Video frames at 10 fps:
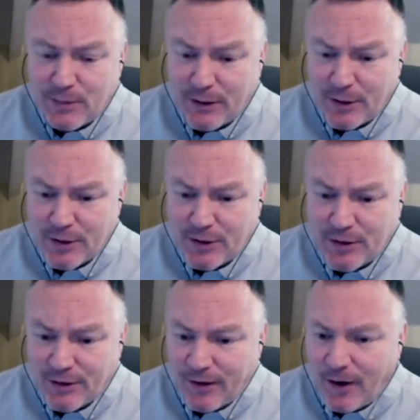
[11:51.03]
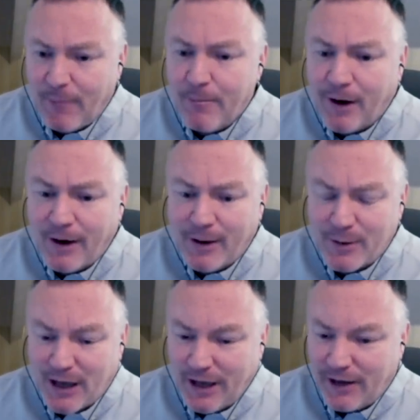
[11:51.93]
mentioned are
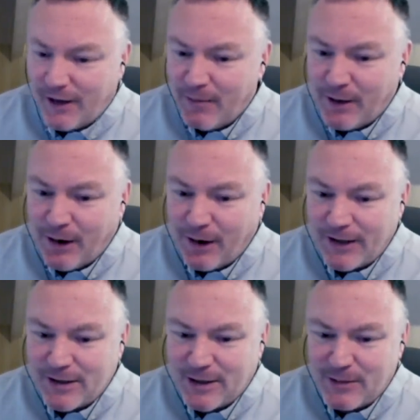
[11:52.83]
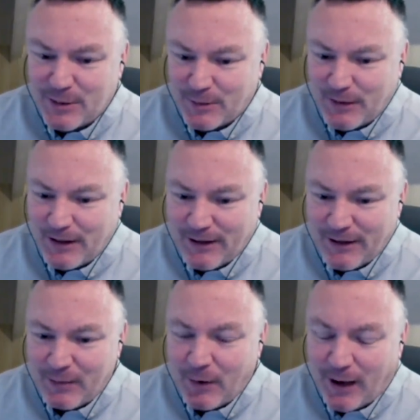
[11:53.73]
miles ahead of their mark. It seems to be
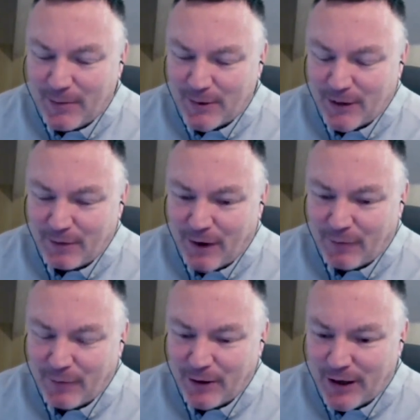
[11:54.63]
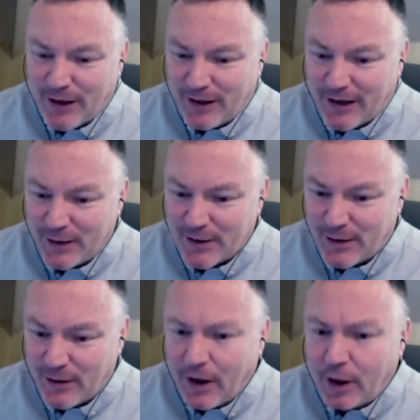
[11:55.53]
what happens every year now.
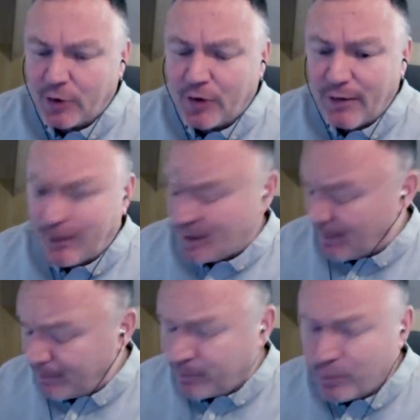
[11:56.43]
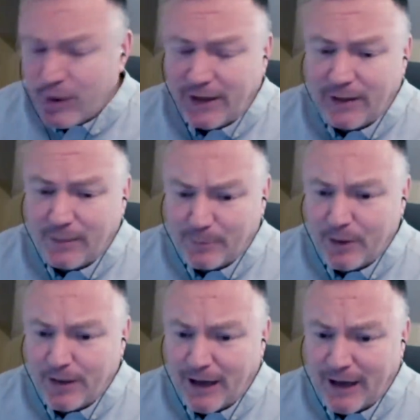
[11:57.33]
So it's a brilliant,
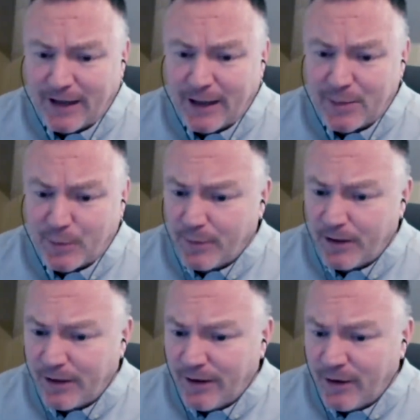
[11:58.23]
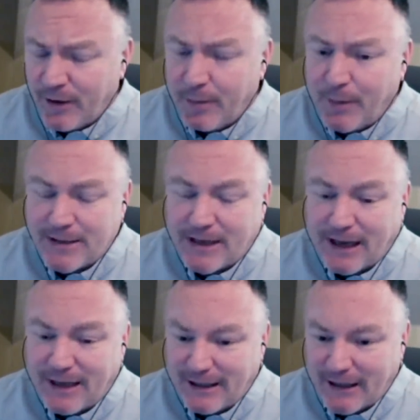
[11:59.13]
brilliant handicap. It's probably the best
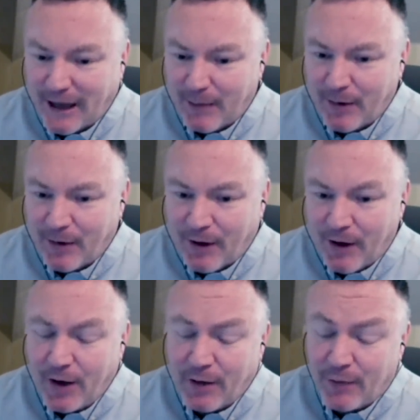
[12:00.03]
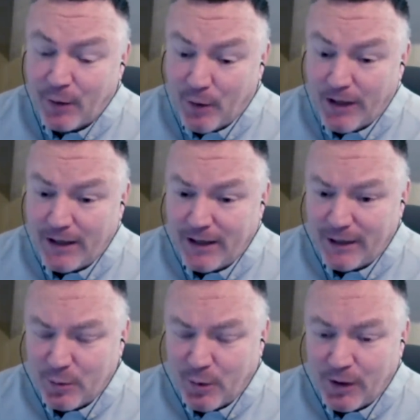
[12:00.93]
handicap hurdle of the week in
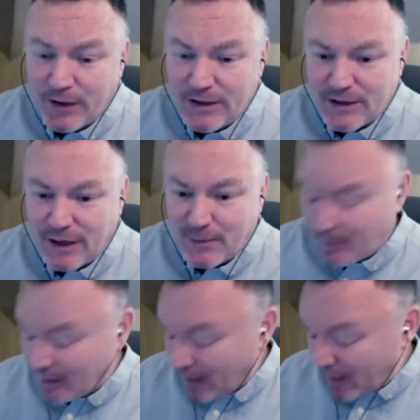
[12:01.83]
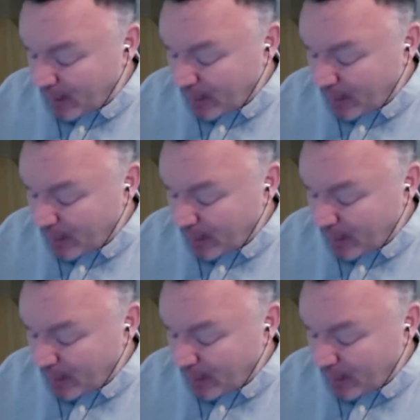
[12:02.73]
quality terms. I mean, the